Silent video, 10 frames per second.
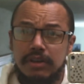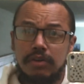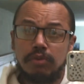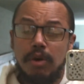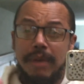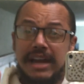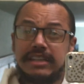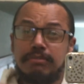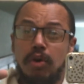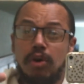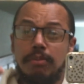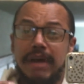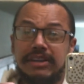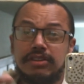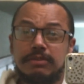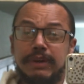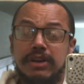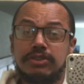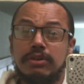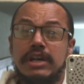Romantic, moral, mental,
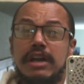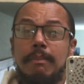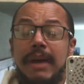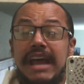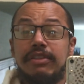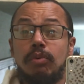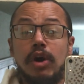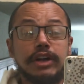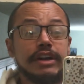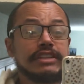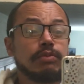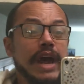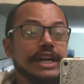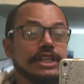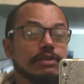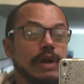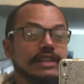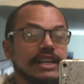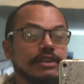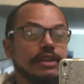spiritual. Pay the worker his wages is what I
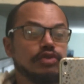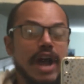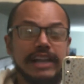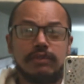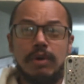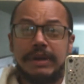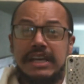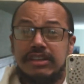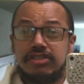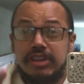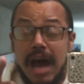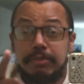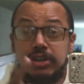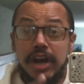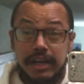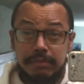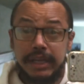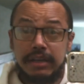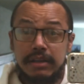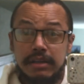say to the attractive women. Stop shunning
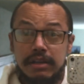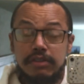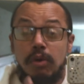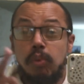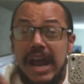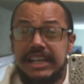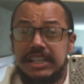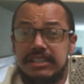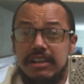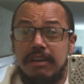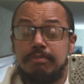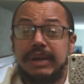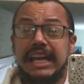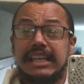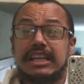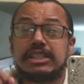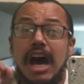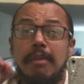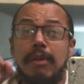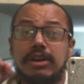me. The wages of being the
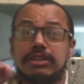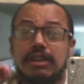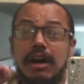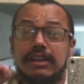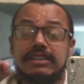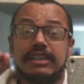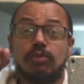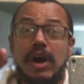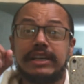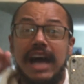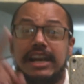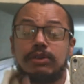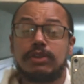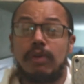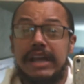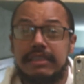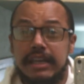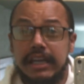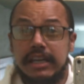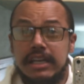top martial artist and the one guy doing the right
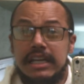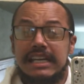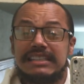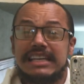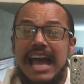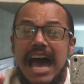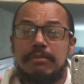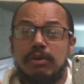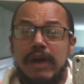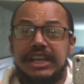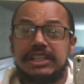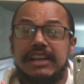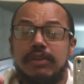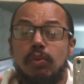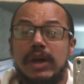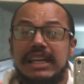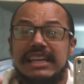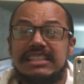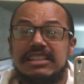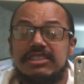thing is the admiration and the
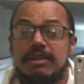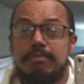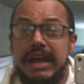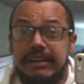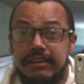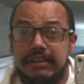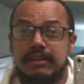willingness to submit